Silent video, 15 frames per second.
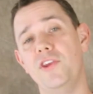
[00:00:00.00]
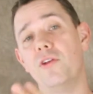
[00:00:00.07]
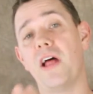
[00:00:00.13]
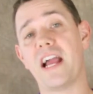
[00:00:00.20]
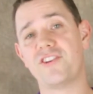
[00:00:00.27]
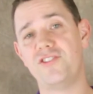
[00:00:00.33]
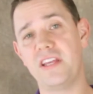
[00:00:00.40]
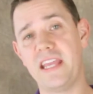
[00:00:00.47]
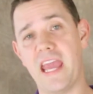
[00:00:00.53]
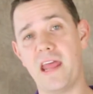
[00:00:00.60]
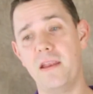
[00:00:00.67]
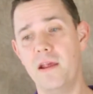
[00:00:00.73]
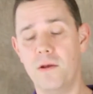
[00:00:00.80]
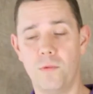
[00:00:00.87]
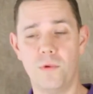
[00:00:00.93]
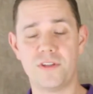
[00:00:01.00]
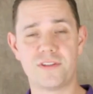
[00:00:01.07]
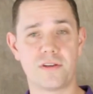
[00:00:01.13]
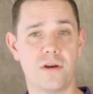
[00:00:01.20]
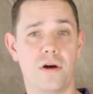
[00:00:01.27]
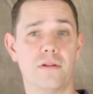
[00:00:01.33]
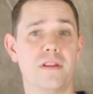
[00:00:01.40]
you'll actually get what's
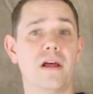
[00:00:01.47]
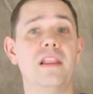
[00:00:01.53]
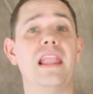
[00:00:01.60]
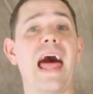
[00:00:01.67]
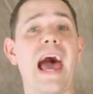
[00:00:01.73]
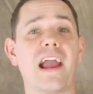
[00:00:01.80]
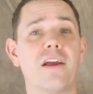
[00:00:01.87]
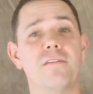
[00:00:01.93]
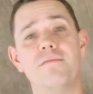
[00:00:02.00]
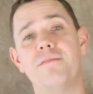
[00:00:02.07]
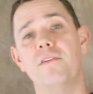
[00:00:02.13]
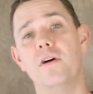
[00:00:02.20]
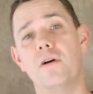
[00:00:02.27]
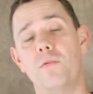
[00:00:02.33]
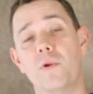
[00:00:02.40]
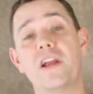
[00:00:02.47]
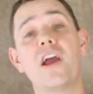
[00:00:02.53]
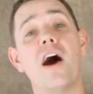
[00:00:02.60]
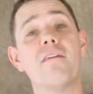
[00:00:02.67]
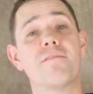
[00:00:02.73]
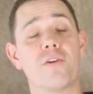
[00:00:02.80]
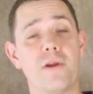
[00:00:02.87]
called a lack of
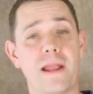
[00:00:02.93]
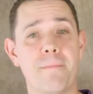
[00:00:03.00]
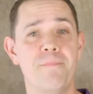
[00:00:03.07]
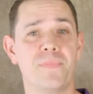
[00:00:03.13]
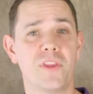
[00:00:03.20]
recovery.